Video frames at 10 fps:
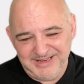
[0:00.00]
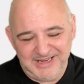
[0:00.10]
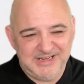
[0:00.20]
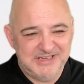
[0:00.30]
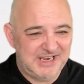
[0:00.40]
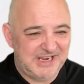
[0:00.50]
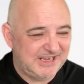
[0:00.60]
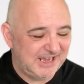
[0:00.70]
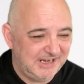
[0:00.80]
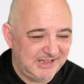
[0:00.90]
It can take
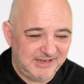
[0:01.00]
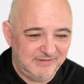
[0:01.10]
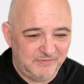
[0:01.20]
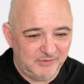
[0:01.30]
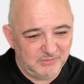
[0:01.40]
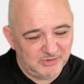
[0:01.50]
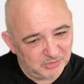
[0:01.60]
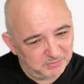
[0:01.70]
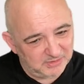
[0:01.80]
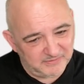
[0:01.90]
anything from a
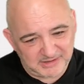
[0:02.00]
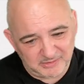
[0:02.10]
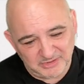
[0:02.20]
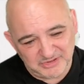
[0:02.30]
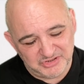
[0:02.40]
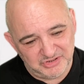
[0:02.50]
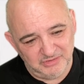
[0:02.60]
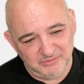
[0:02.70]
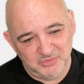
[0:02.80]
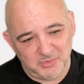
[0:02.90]
couple of hours
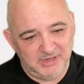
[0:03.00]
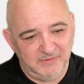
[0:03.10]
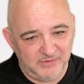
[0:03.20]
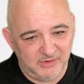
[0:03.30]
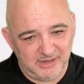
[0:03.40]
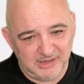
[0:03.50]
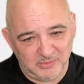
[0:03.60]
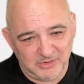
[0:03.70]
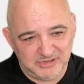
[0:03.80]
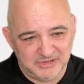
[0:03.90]
to 24
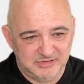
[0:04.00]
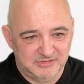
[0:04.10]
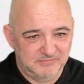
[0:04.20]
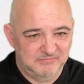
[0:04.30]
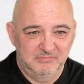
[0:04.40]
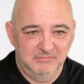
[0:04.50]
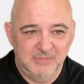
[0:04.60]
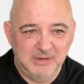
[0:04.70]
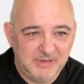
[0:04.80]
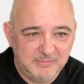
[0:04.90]
hours,
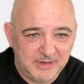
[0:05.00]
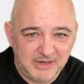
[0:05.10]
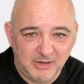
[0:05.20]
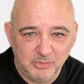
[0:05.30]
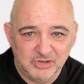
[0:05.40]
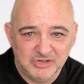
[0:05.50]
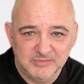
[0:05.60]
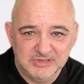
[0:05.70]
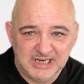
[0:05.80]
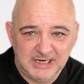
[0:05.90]
maybe a bit longer
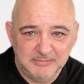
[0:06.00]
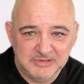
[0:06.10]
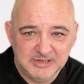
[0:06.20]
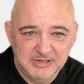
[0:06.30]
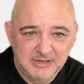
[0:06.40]
sometimes.